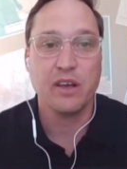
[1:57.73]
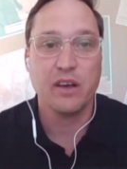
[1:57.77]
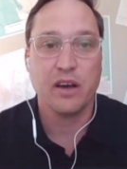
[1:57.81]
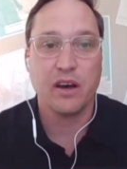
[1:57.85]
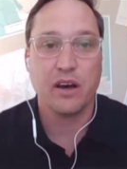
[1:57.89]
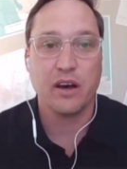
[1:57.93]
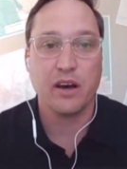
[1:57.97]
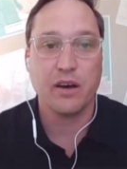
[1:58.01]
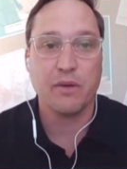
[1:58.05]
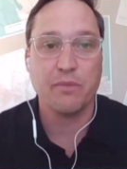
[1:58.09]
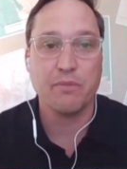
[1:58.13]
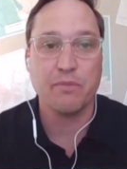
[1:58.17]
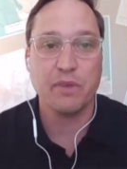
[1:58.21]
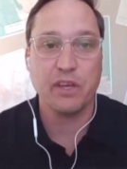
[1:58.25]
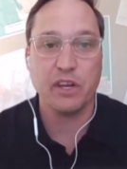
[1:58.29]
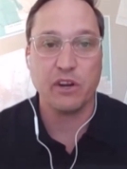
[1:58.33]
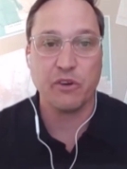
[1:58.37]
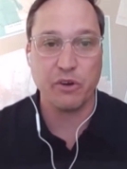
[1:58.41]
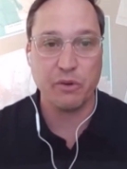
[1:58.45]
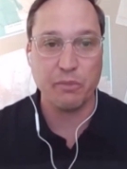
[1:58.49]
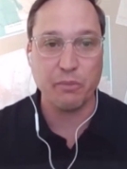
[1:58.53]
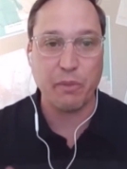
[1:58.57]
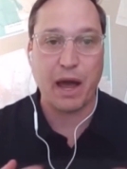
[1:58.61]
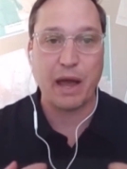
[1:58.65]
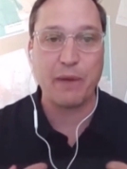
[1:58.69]
um, you
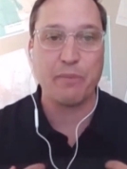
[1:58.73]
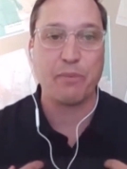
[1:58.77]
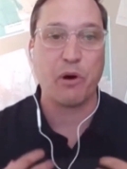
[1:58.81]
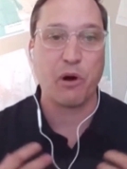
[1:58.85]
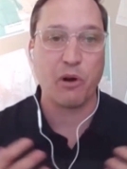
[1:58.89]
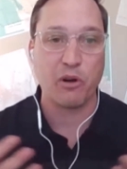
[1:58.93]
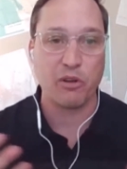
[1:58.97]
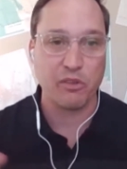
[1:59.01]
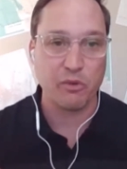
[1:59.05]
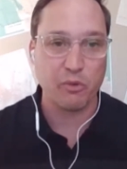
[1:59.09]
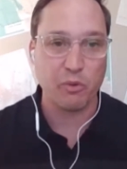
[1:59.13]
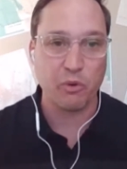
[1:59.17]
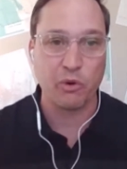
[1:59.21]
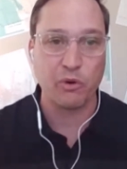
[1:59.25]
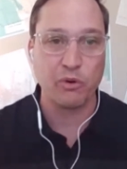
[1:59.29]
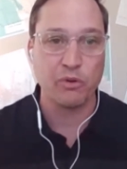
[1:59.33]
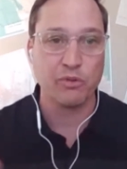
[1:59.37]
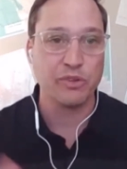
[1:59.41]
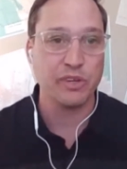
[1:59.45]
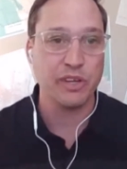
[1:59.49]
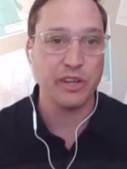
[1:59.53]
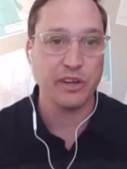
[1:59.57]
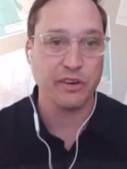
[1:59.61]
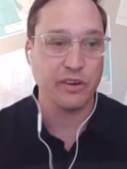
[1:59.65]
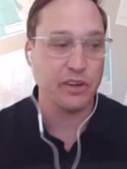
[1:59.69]
know in my part of the
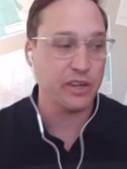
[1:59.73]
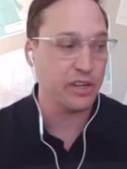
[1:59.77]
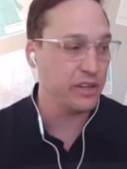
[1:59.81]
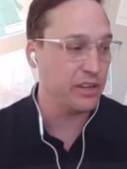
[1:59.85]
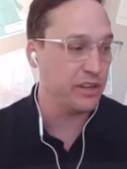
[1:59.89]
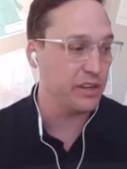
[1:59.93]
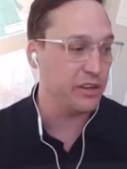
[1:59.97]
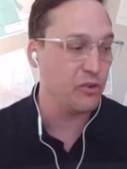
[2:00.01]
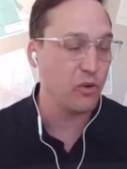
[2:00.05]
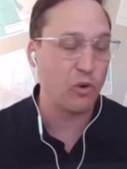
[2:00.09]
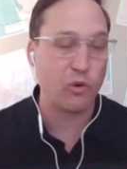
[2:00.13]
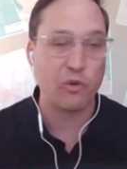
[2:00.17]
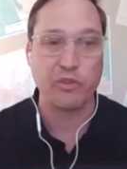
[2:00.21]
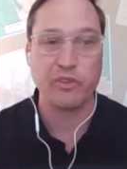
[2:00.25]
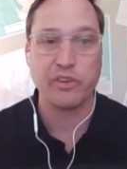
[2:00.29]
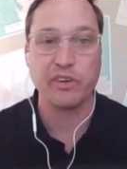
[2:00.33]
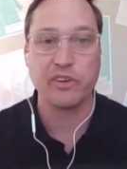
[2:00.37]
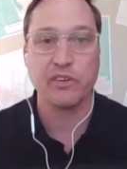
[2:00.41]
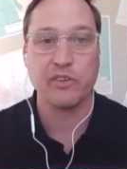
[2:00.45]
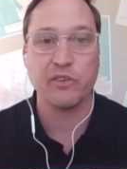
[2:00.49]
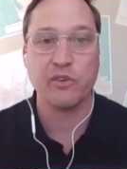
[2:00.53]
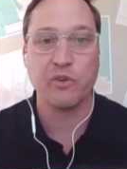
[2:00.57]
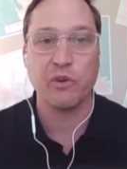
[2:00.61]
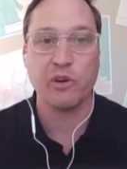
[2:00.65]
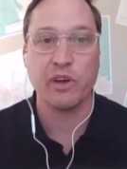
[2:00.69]
world here in northern
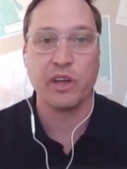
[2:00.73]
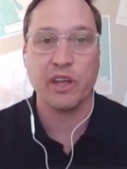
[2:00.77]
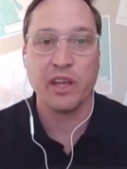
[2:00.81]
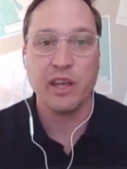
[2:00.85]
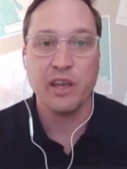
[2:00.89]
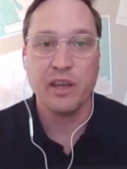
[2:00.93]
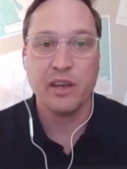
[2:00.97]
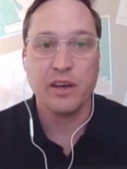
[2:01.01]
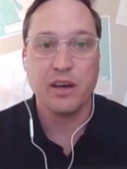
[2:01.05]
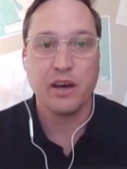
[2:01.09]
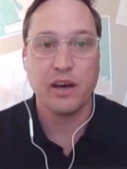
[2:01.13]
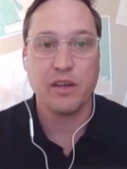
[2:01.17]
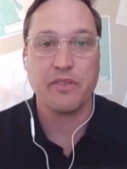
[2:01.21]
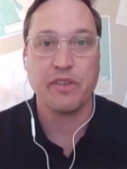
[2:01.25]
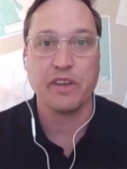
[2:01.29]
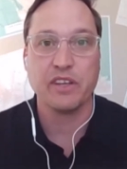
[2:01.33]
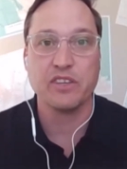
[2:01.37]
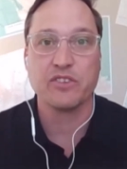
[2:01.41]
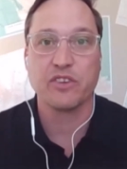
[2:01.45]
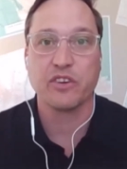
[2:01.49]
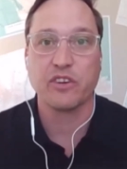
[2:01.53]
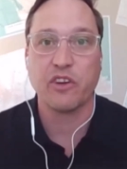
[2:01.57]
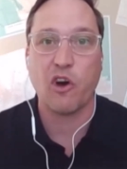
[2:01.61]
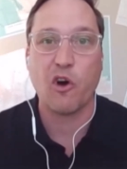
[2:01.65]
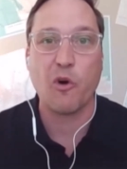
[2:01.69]
illinois uh,
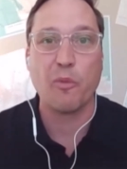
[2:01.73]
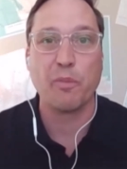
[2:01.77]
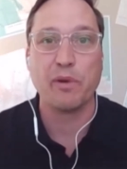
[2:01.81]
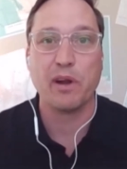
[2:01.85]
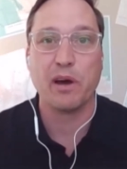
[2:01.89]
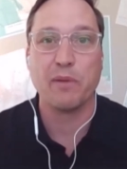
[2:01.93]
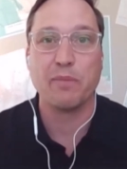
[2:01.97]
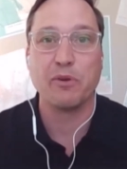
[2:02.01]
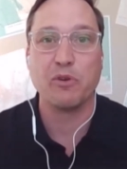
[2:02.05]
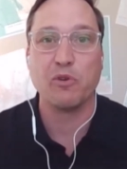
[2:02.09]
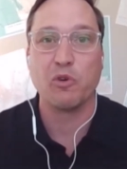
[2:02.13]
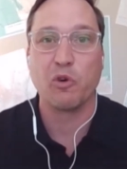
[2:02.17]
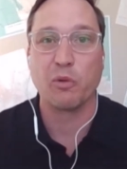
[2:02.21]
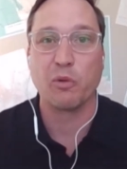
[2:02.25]
things are going to open up and